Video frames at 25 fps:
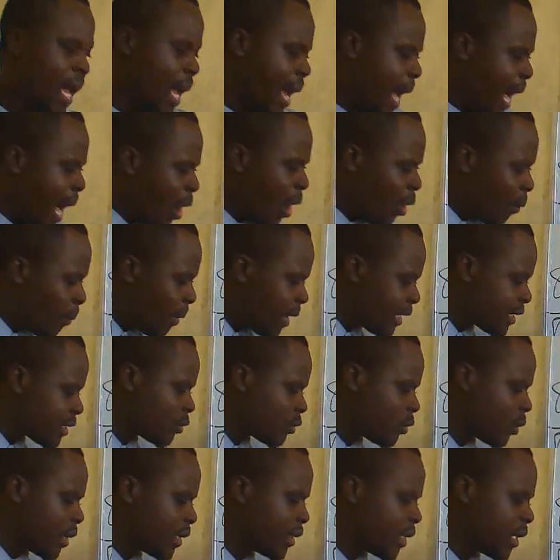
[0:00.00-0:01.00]
how much
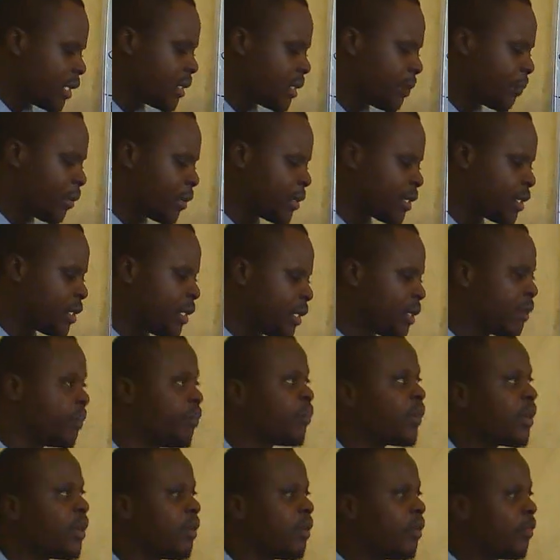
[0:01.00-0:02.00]
were they depositing
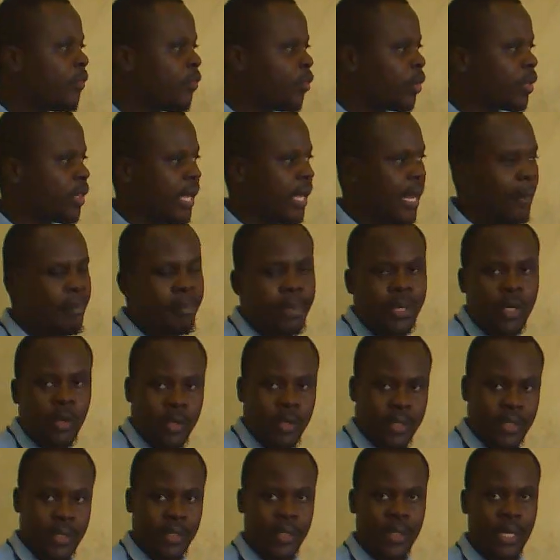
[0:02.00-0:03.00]
for their periods